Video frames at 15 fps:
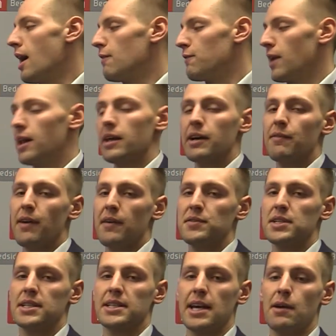filing a
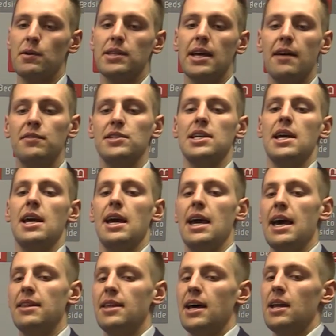510(k) with the FDA,
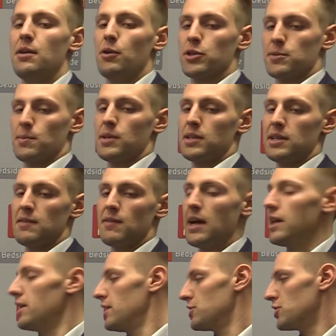and then ultimately
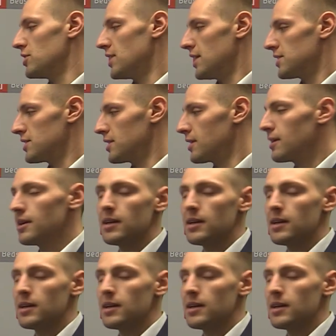validation testing.